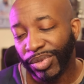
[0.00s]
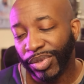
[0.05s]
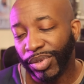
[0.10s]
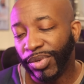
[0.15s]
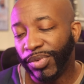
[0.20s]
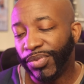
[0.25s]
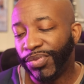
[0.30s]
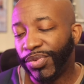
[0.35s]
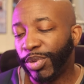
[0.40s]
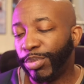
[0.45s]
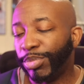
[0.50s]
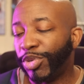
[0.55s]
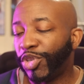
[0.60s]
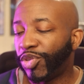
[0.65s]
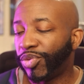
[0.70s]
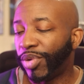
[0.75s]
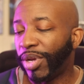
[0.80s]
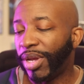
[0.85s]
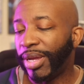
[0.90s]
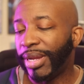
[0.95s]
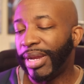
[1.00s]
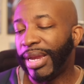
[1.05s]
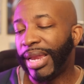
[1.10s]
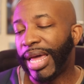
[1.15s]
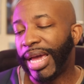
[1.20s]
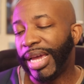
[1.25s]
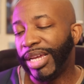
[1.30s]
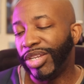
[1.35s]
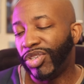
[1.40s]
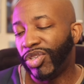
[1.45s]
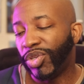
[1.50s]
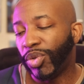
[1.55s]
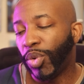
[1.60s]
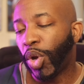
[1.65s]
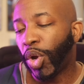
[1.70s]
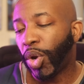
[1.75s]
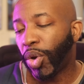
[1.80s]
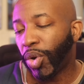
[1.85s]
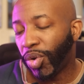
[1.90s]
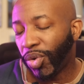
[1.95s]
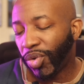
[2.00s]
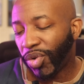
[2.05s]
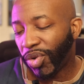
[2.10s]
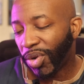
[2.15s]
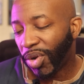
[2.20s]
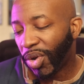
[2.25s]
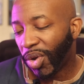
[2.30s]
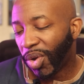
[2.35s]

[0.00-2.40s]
do you feel betrayed, lied to, hurt,